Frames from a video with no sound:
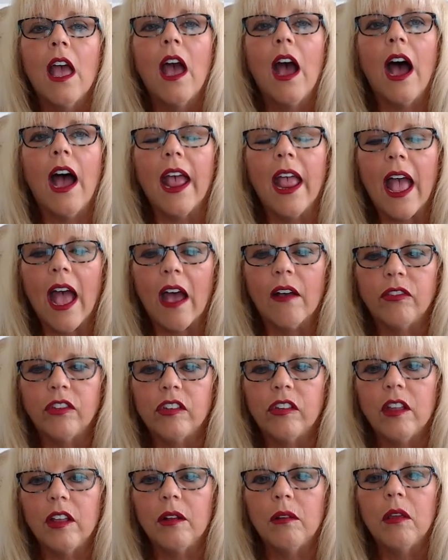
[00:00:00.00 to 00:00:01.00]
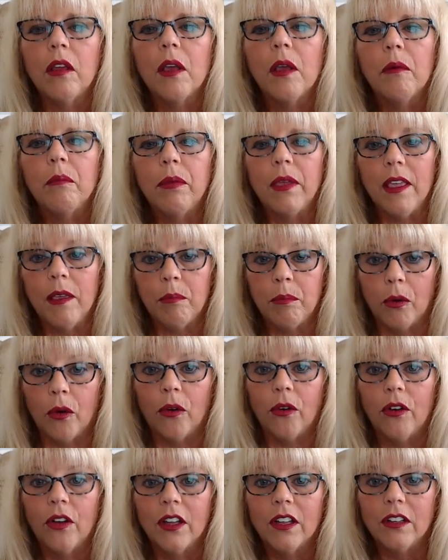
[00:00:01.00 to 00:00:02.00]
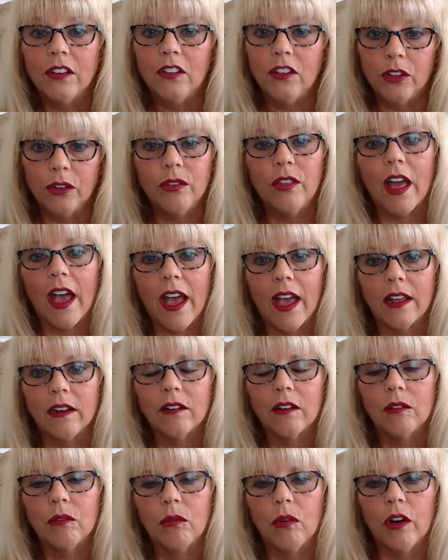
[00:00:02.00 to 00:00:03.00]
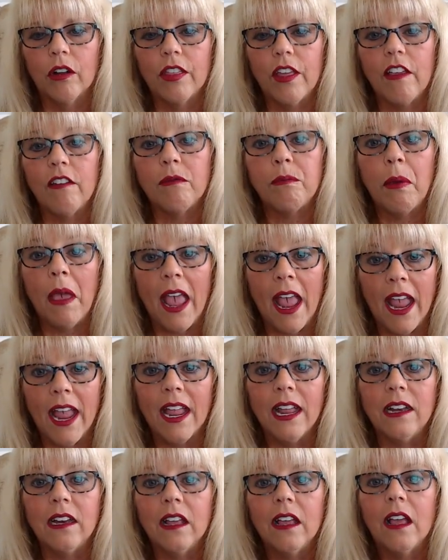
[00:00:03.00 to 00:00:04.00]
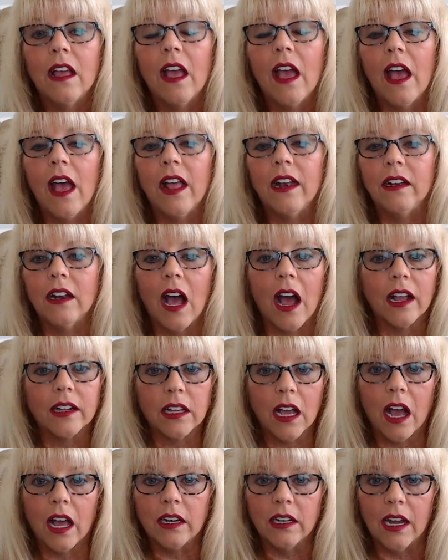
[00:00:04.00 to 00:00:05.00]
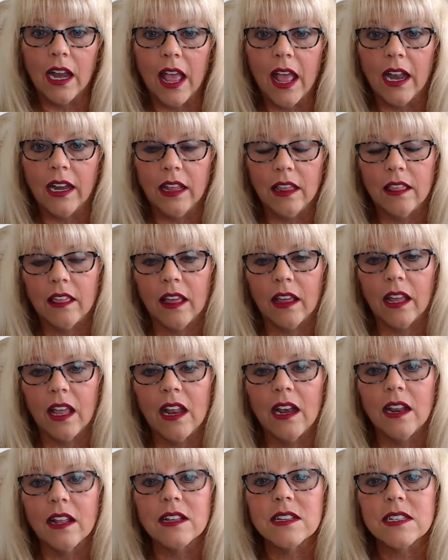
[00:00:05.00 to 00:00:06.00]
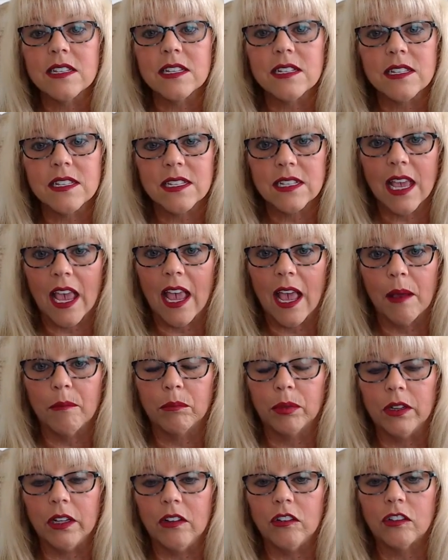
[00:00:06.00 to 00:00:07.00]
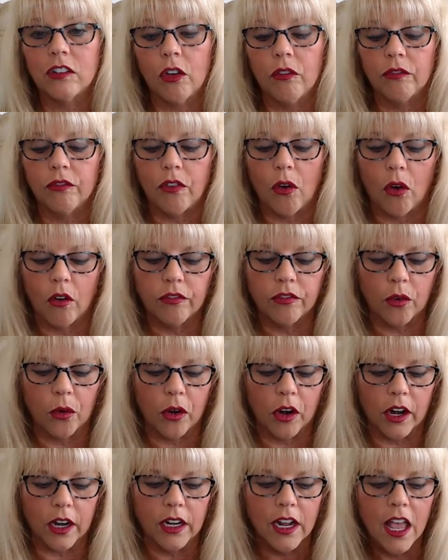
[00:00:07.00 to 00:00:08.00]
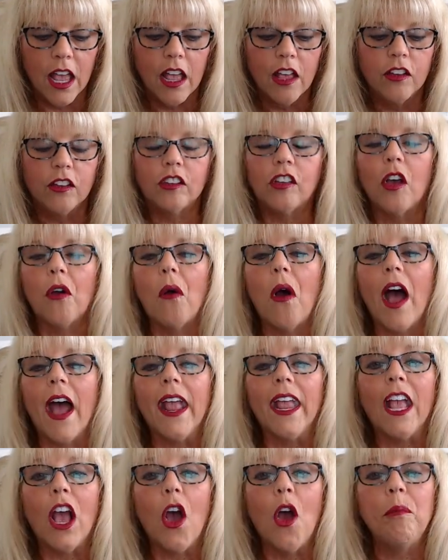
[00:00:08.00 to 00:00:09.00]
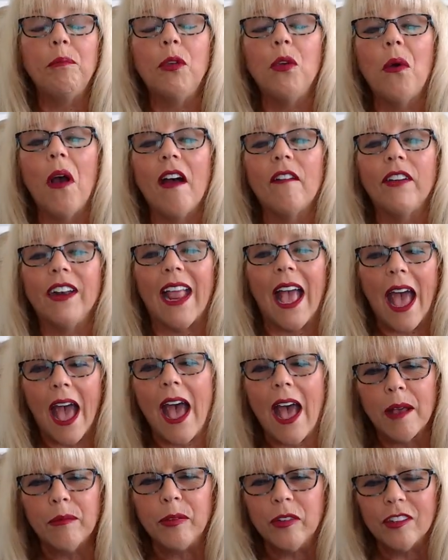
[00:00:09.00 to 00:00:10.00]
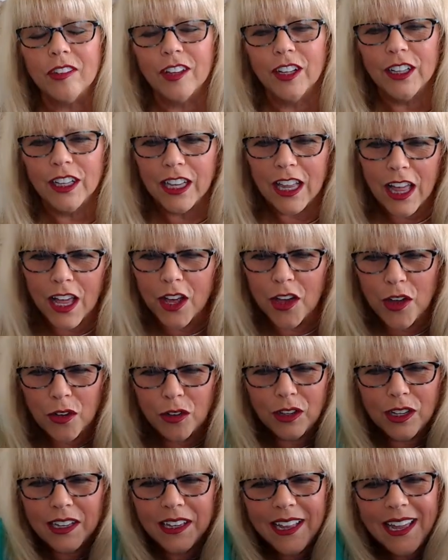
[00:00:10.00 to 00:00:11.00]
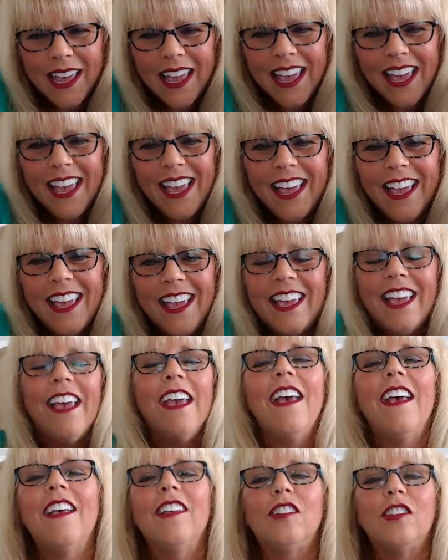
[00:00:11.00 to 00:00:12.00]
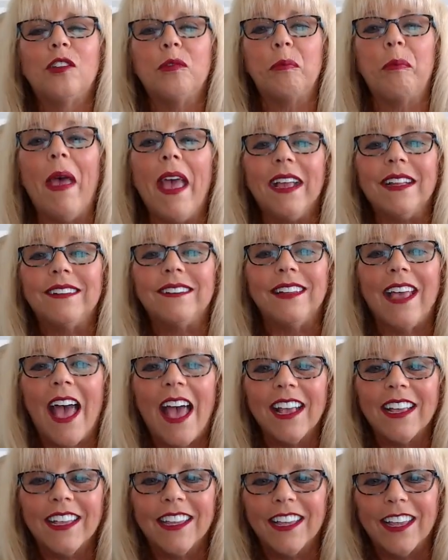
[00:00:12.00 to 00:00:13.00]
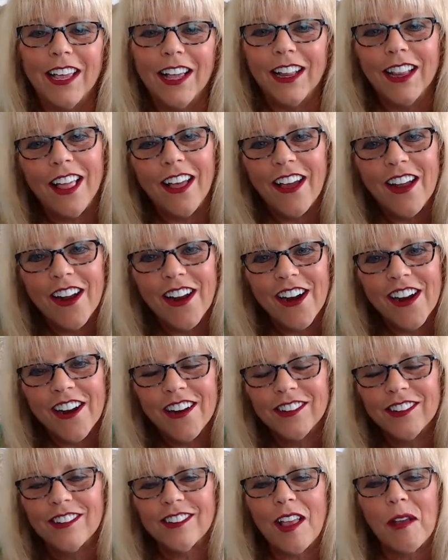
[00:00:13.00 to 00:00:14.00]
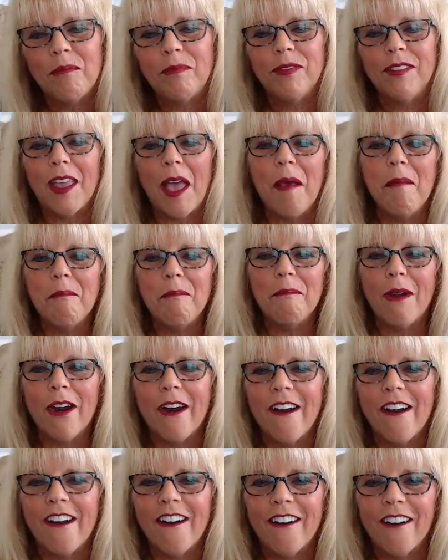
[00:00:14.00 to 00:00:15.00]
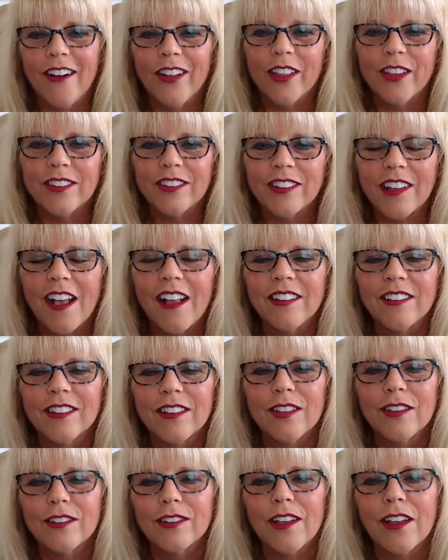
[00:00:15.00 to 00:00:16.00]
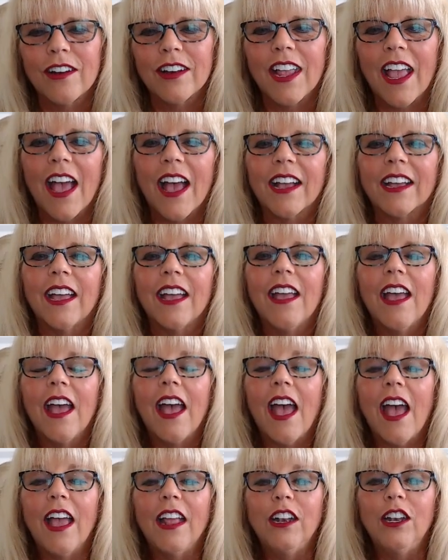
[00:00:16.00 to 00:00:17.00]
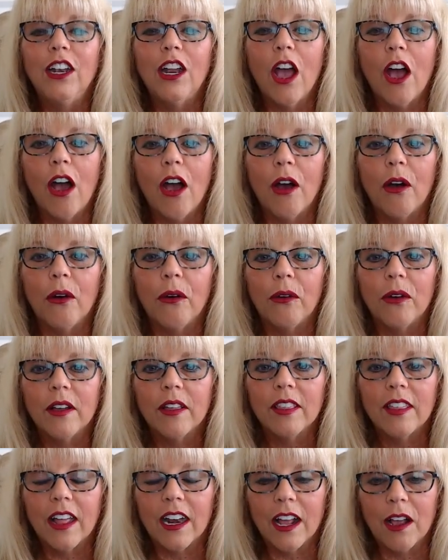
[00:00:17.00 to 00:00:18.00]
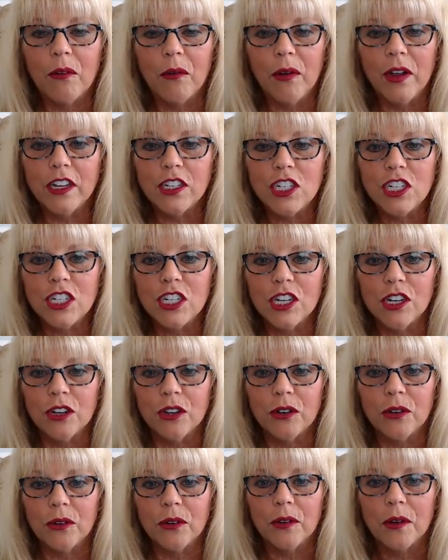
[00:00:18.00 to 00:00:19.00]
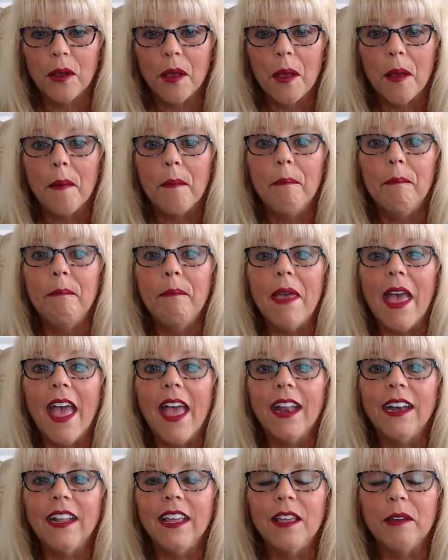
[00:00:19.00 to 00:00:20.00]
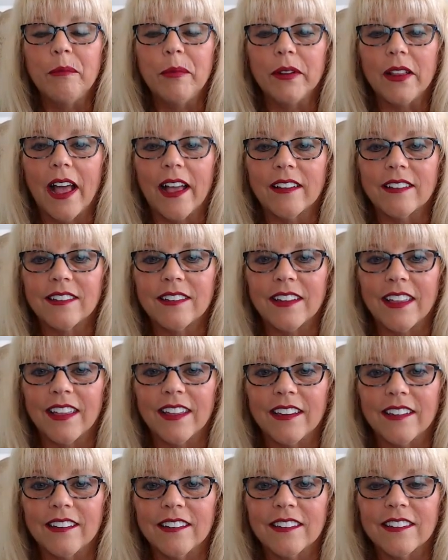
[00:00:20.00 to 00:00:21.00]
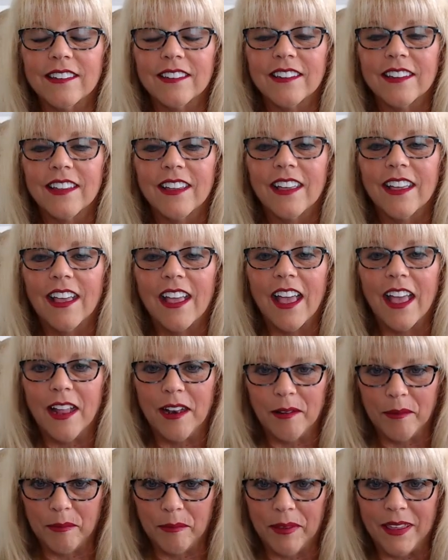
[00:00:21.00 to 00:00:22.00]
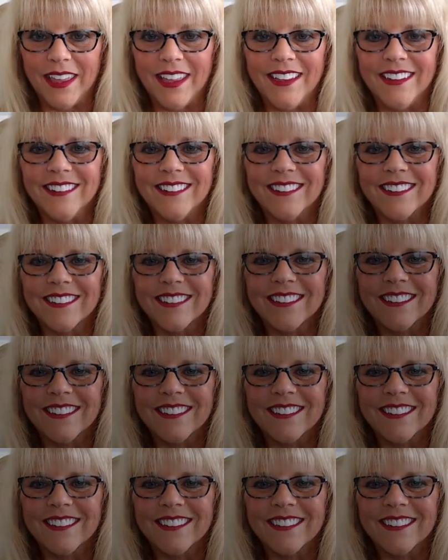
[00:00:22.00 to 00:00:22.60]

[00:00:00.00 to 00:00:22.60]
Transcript: I have seen people do that where they've paid and not gotten anything. It is a scam. Please don't fall for it. So I hope you have an absolutely spectacular September, all the signs of the zodiac. And know that I wish you many blessings and peace.